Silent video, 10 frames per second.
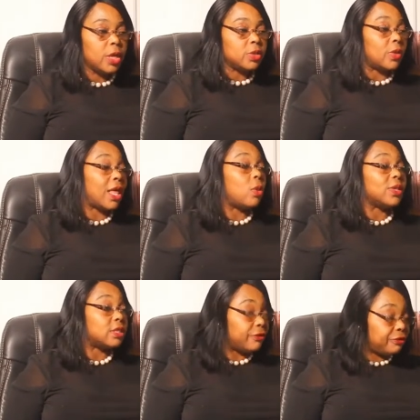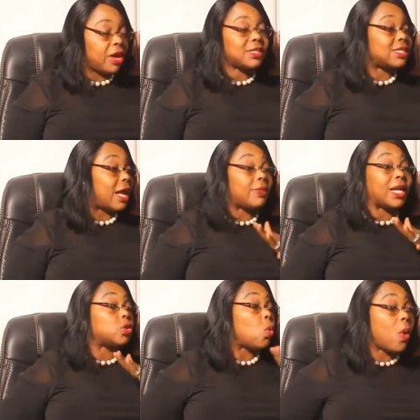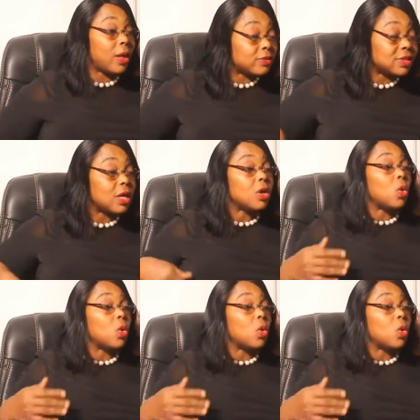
So that was the first time that wealth